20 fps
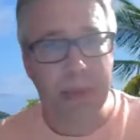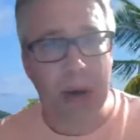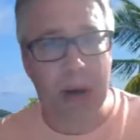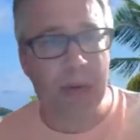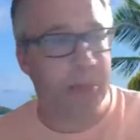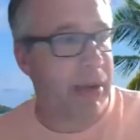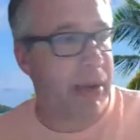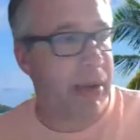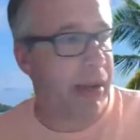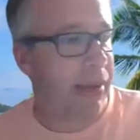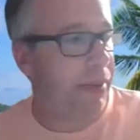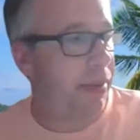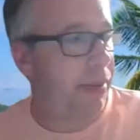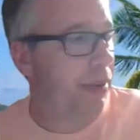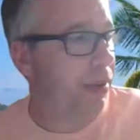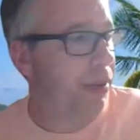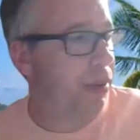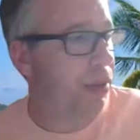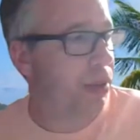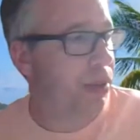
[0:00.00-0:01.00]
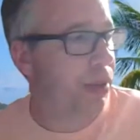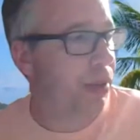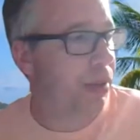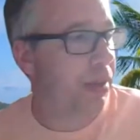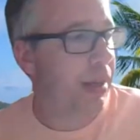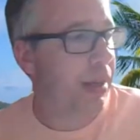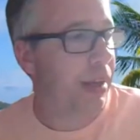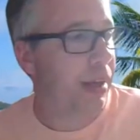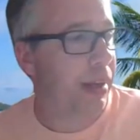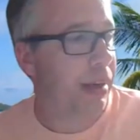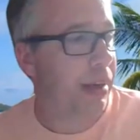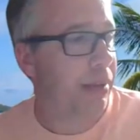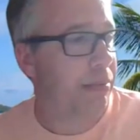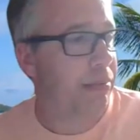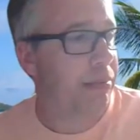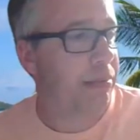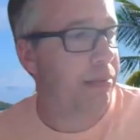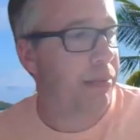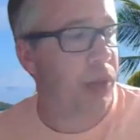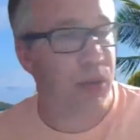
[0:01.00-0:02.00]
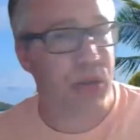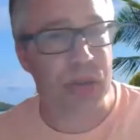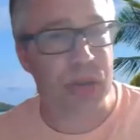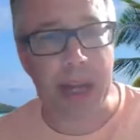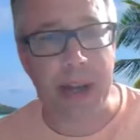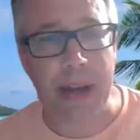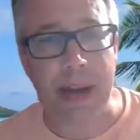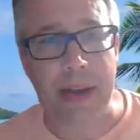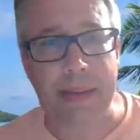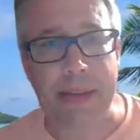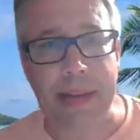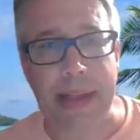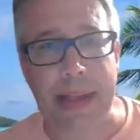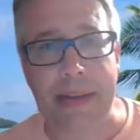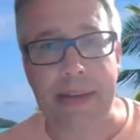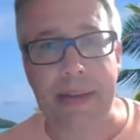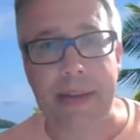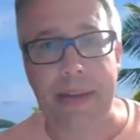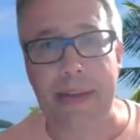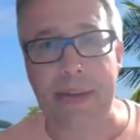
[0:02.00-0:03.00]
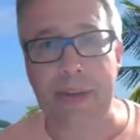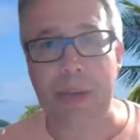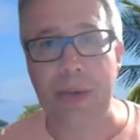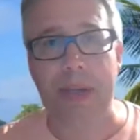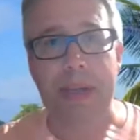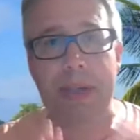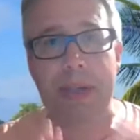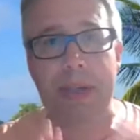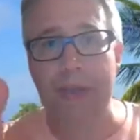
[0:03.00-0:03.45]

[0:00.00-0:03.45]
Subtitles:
bender, you should check out that tuning.